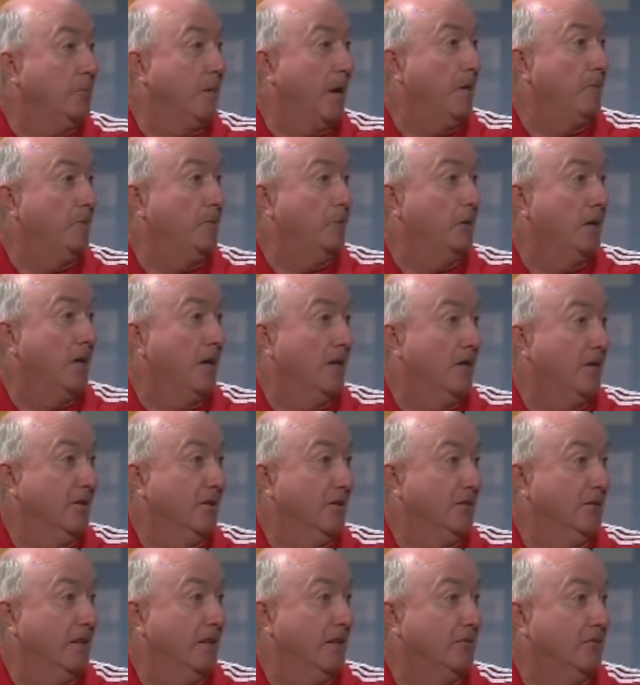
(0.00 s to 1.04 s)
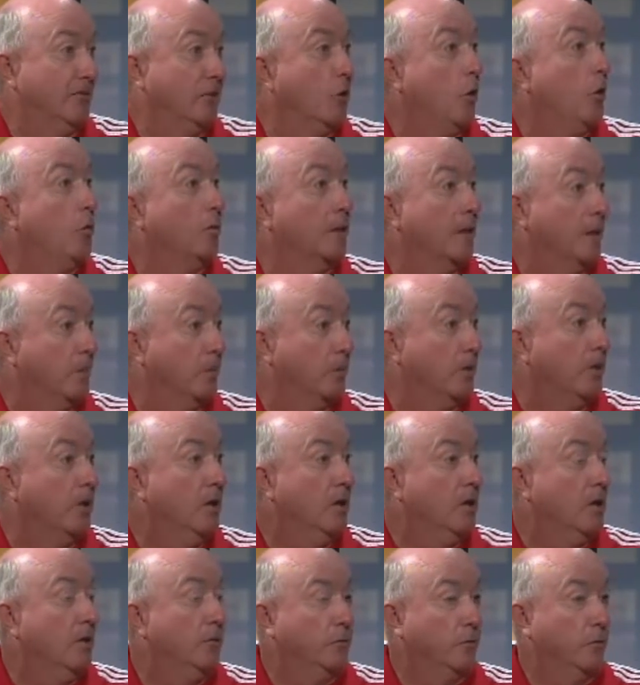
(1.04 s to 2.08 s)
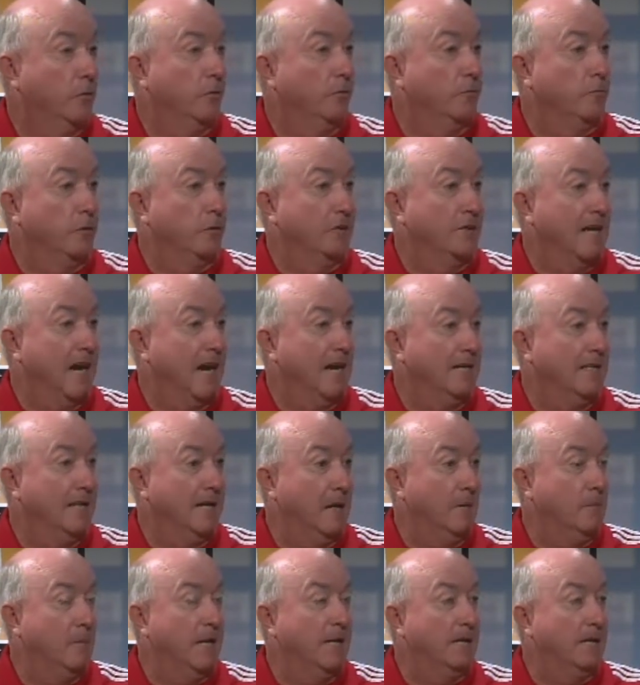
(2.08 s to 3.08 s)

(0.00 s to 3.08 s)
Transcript: Brad Friedel is, is a goalkeeper for, for Tottenham.